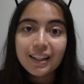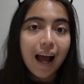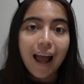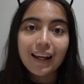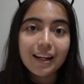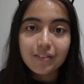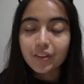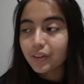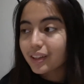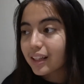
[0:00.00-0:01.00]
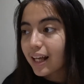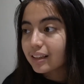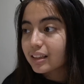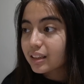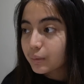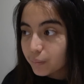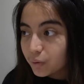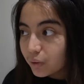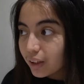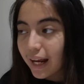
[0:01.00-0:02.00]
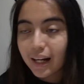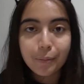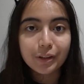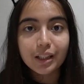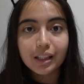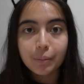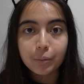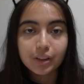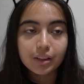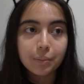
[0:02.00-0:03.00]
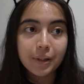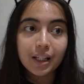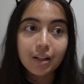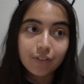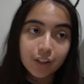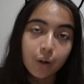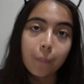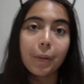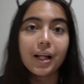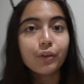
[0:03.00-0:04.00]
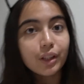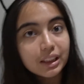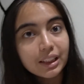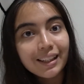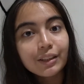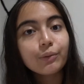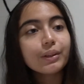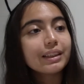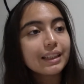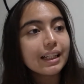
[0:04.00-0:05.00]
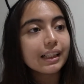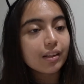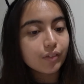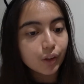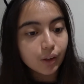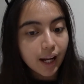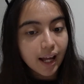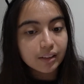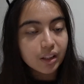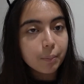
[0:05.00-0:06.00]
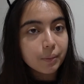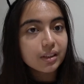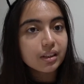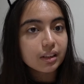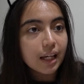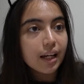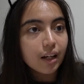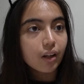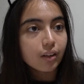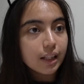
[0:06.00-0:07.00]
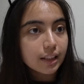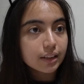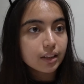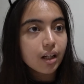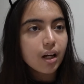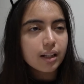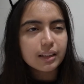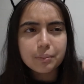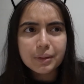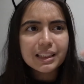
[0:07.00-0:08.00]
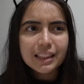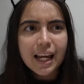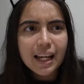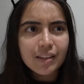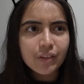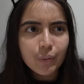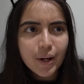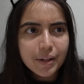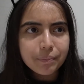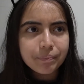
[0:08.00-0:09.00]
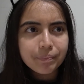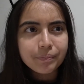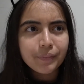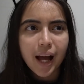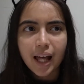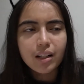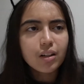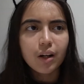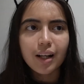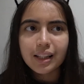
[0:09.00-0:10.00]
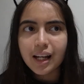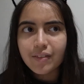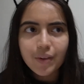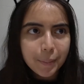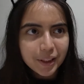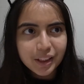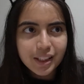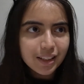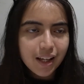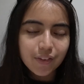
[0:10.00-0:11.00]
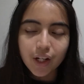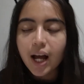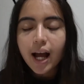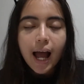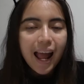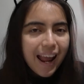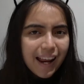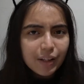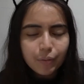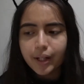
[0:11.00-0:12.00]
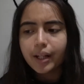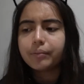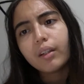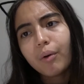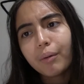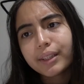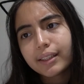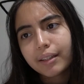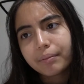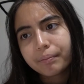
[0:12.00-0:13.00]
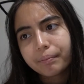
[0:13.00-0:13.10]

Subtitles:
I can never read that smooth, and I'm actually in the process of making a video on blood donation, and you will see in that video that I actually missay a lot of things. Is missay even a word? I don't know, I think I even mentioned it in that video. Anyway, what was I saying?